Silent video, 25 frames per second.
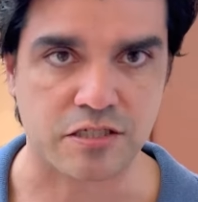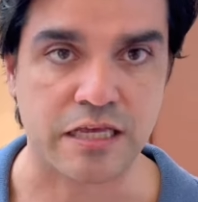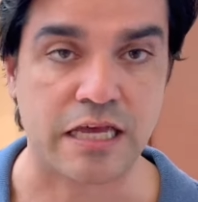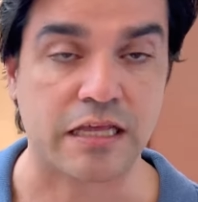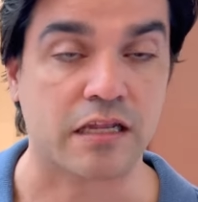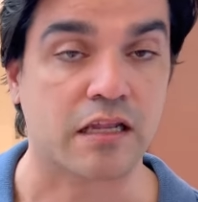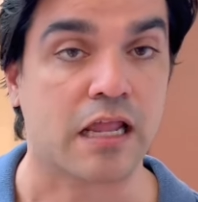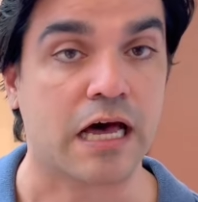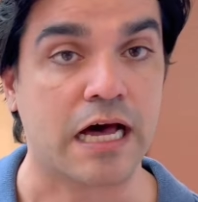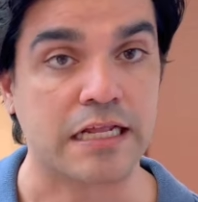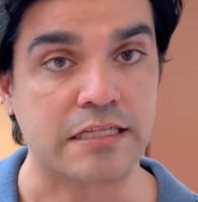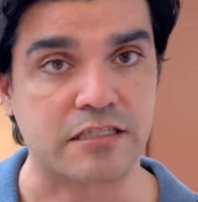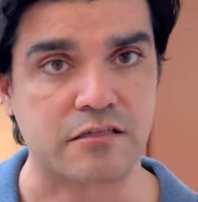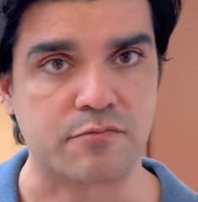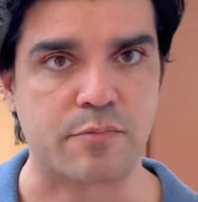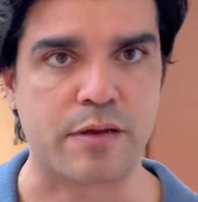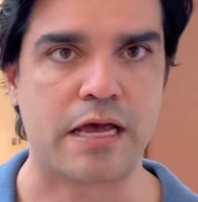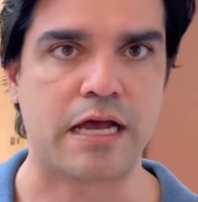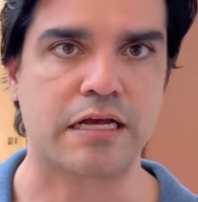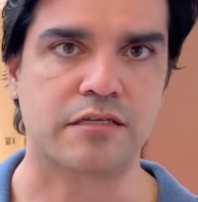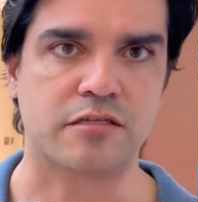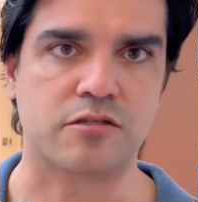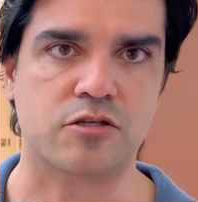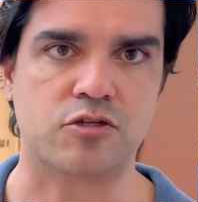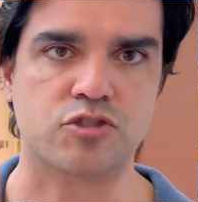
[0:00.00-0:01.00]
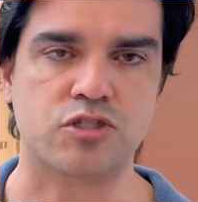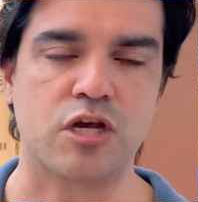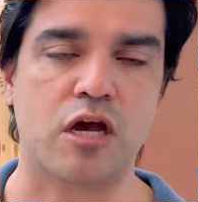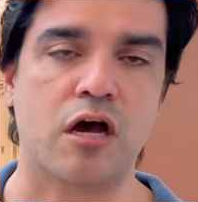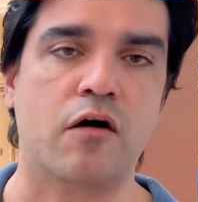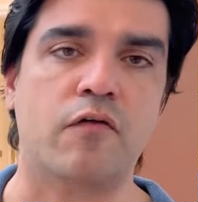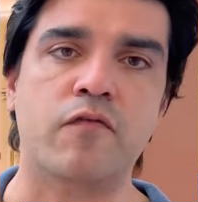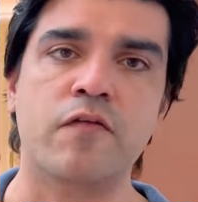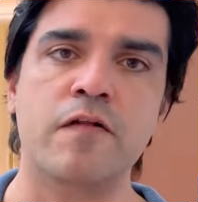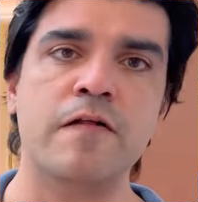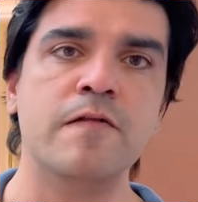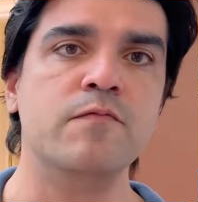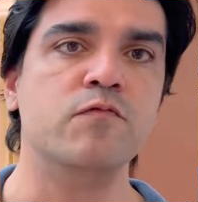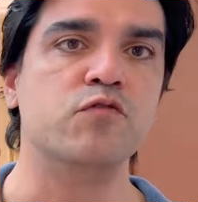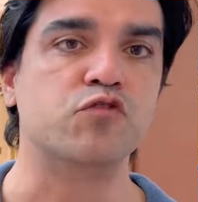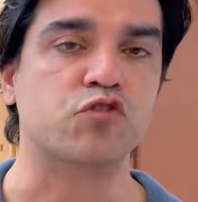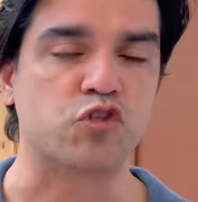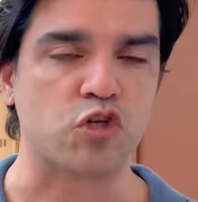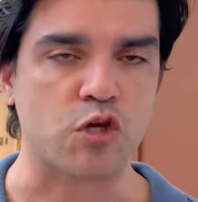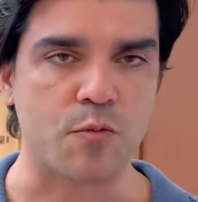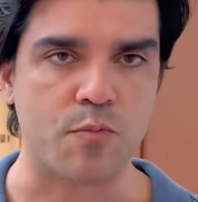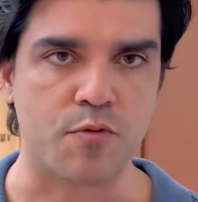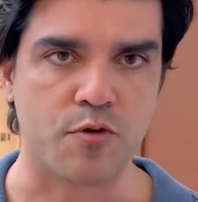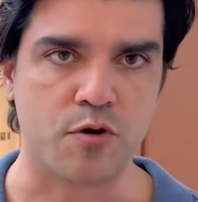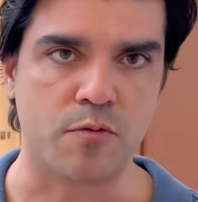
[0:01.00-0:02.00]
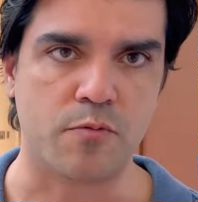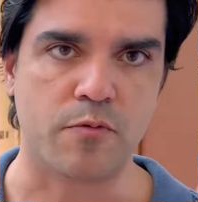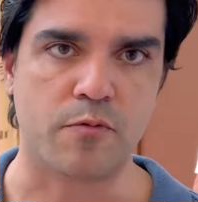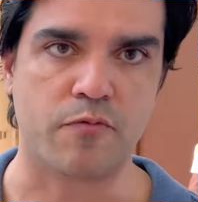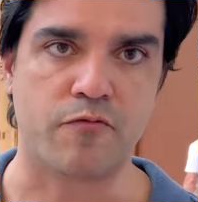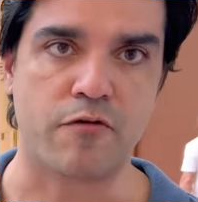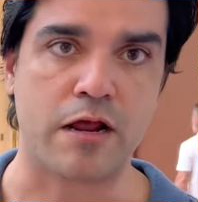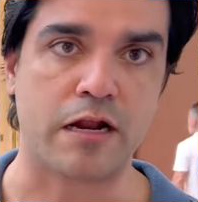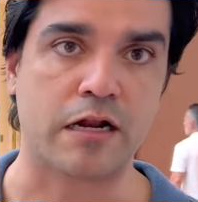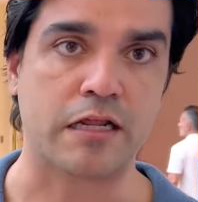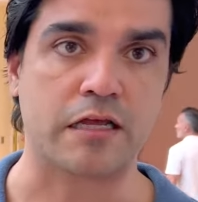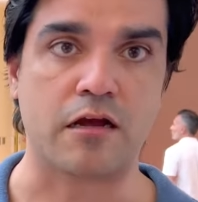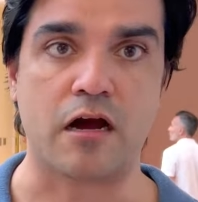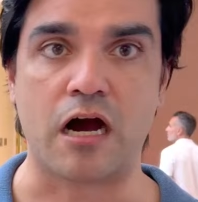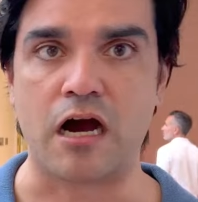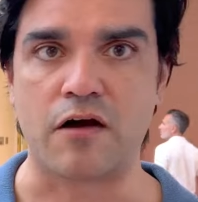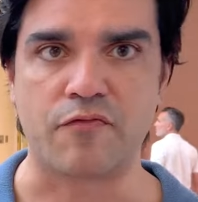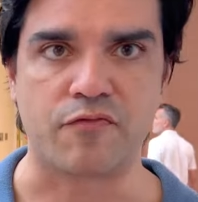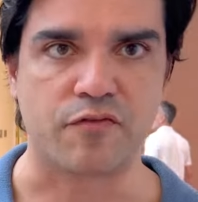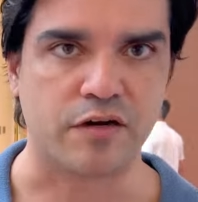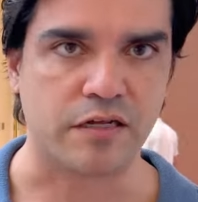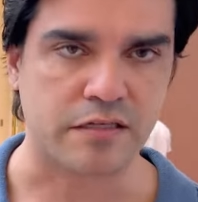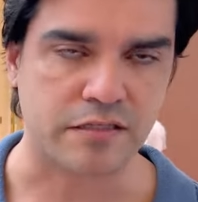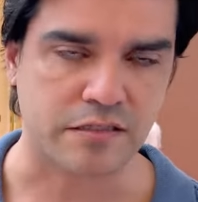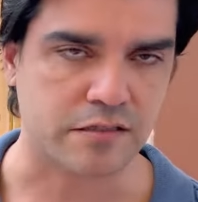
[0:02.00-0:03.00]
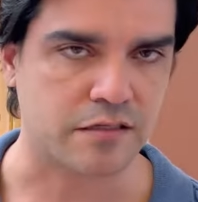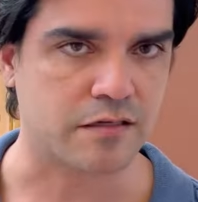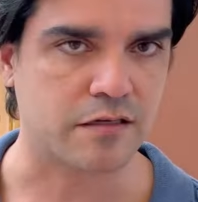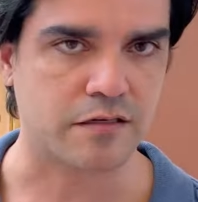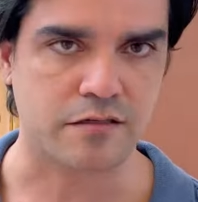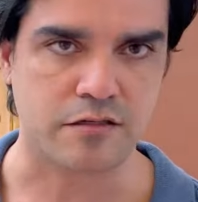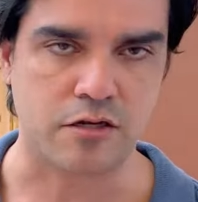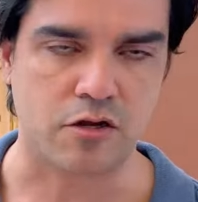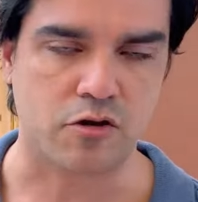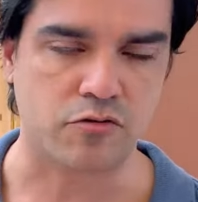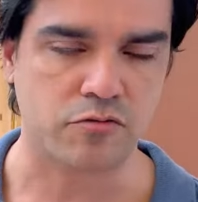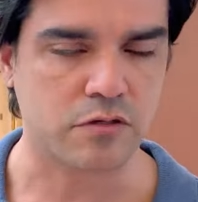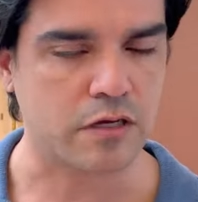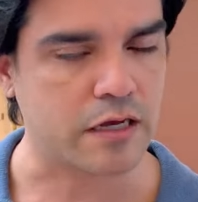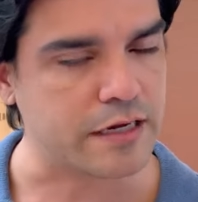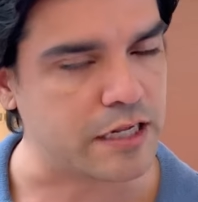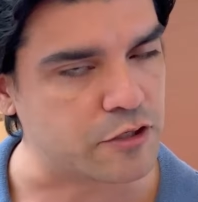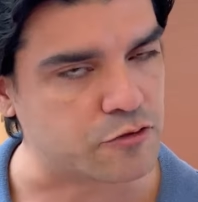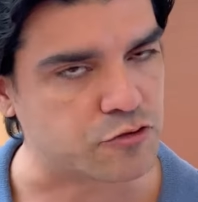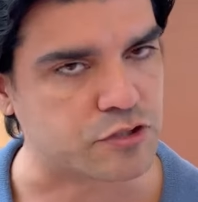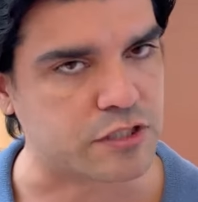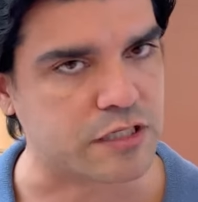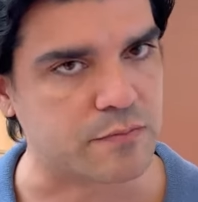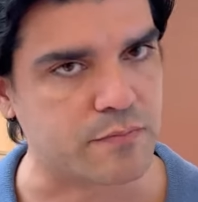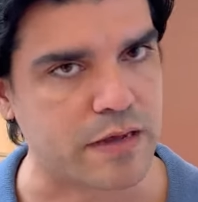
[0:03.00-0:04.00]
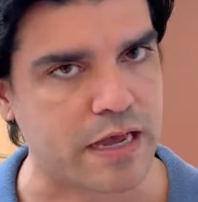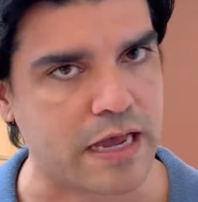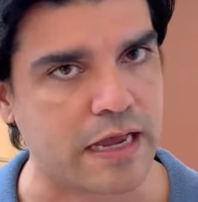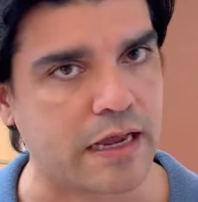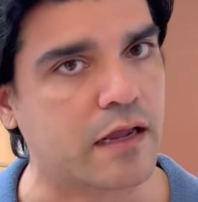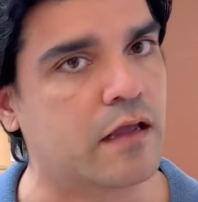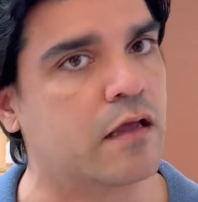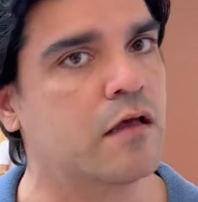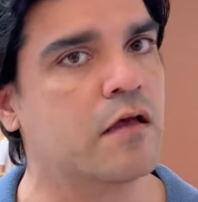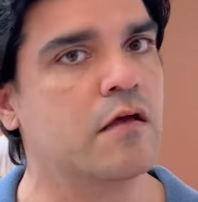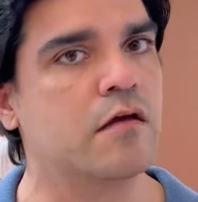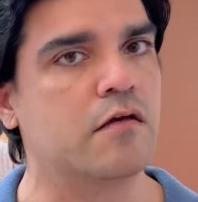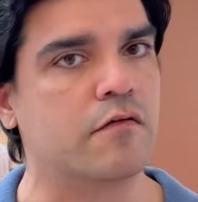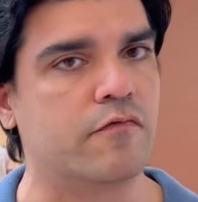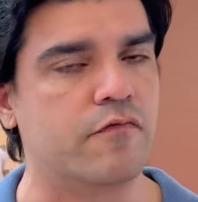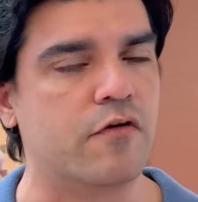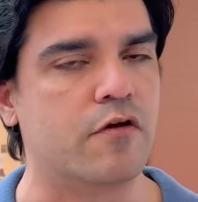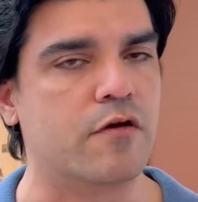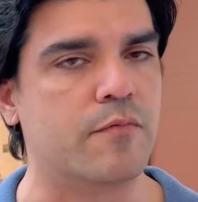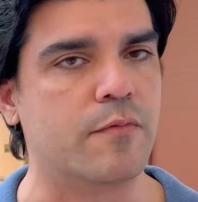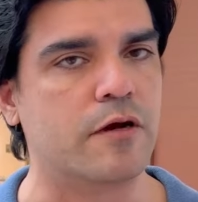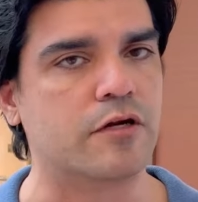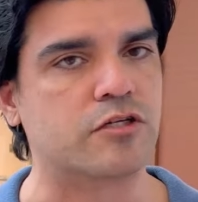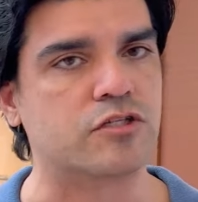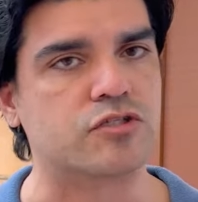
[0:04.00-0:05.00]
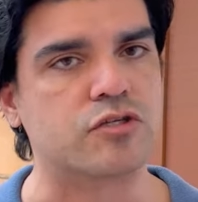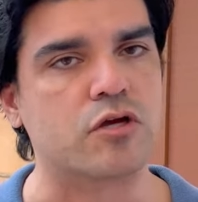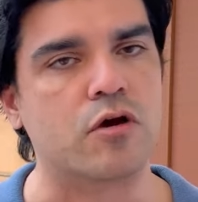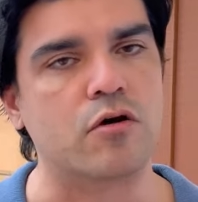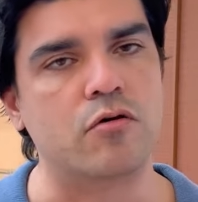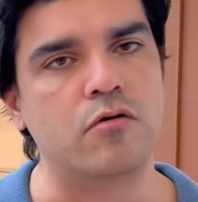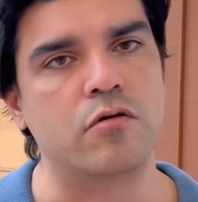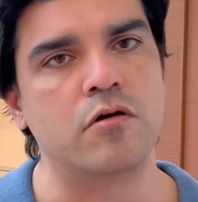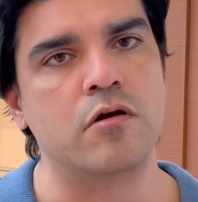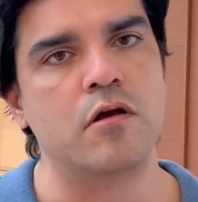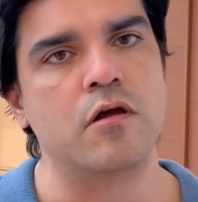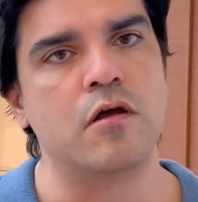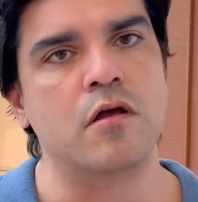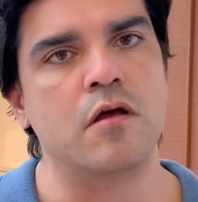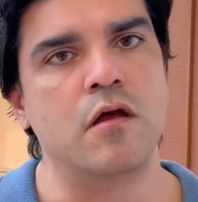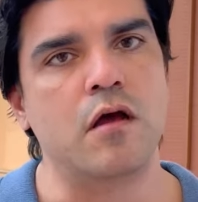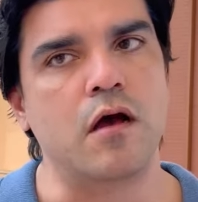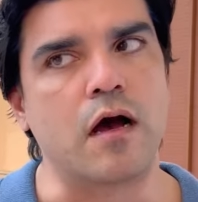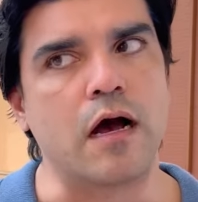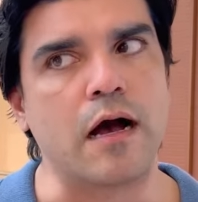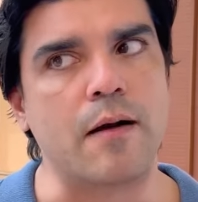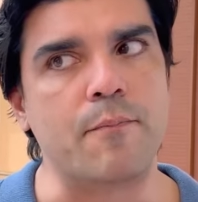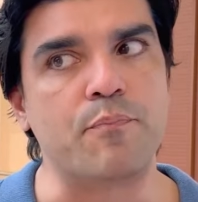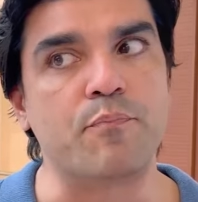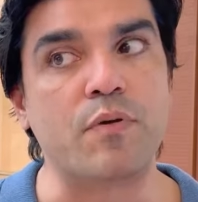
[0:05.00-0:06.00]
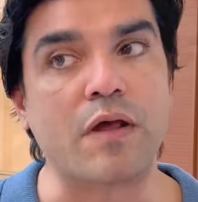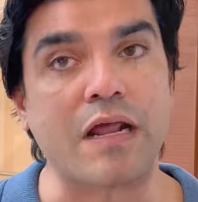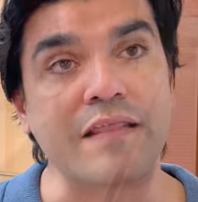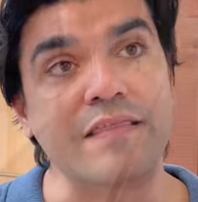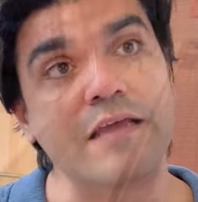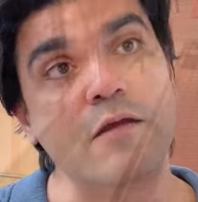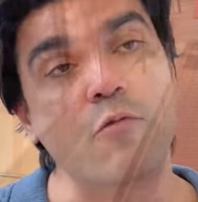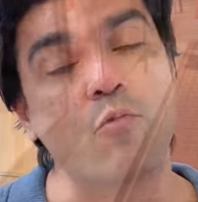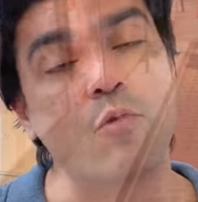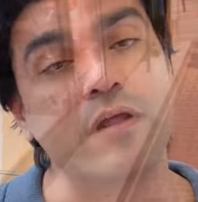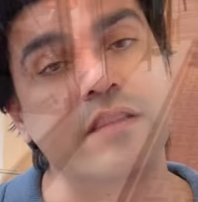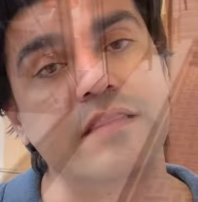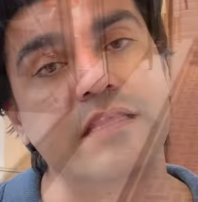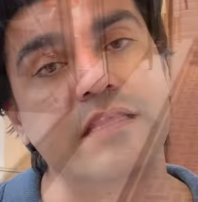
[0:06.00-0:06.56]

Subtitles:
They had lots of bags on the shelf, super duper friendly. Offered us, an interesting bag, very much so. But I think one